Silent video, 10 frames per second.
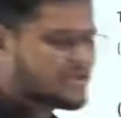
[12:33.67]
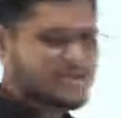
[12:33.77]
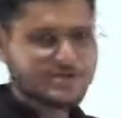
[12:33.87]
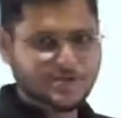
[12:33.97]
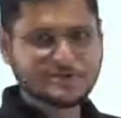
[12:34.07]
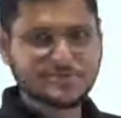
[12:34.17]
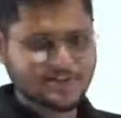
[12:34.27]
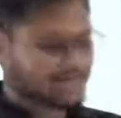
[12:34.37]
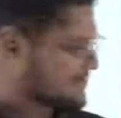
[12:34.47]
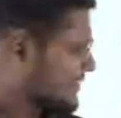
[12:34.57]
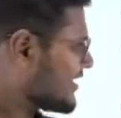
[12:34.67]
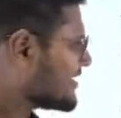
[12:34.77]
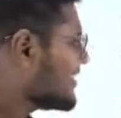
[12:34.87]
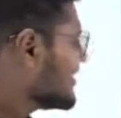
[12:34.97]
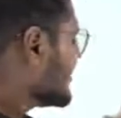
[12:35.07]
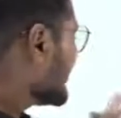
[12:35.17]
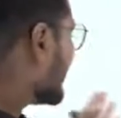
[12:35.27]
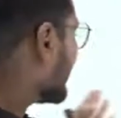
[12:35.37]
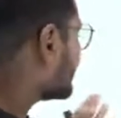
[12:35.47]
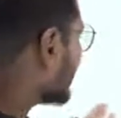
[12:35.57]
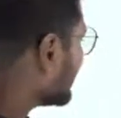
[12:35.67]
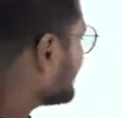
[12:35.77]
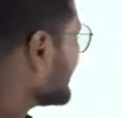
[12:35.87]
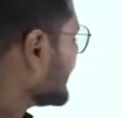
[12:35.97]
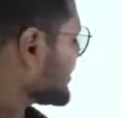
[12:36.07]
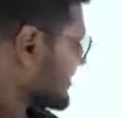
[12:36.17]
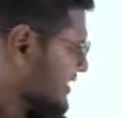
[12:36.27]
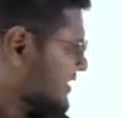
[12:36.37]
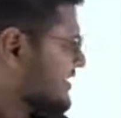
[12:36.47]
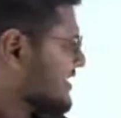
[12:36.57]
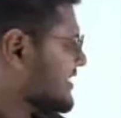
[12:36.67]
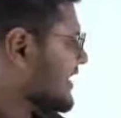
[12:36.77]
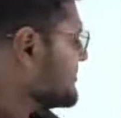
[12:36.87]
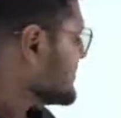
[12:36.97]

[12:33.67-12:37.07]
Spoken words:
need to explain these, right? Scientific and technical data